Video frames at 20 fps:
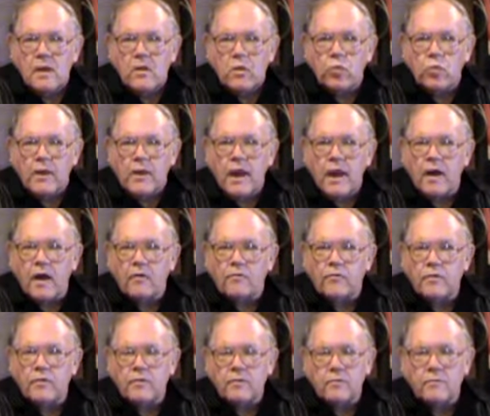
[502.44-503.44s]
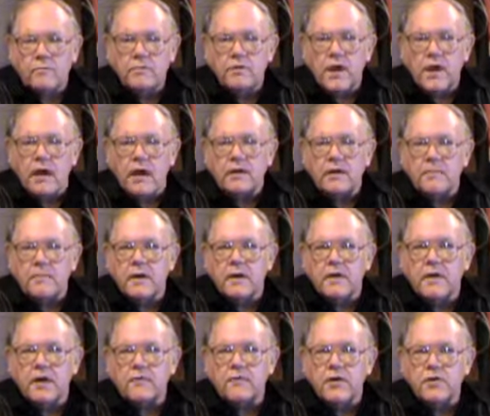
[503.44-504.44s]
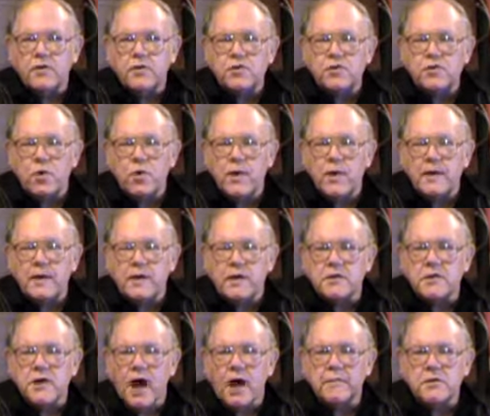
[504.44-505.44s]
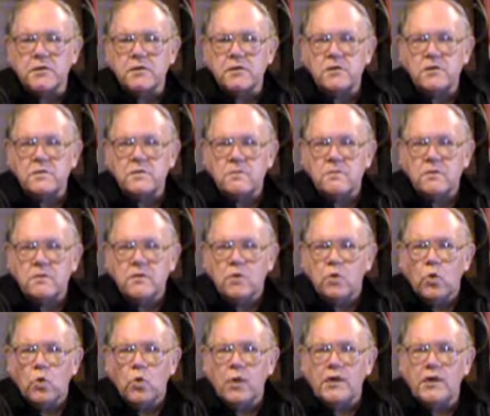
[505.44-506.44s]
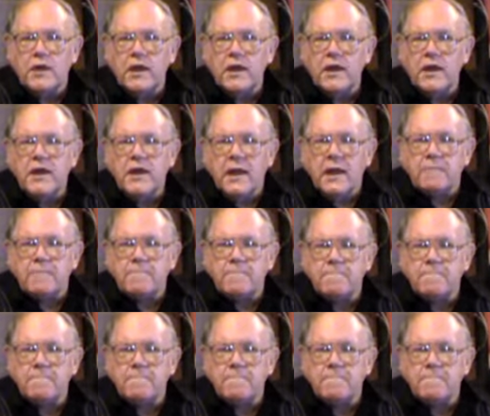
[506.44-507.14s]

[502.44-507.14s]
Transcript: We have documented evidence showing that Thomas went to India.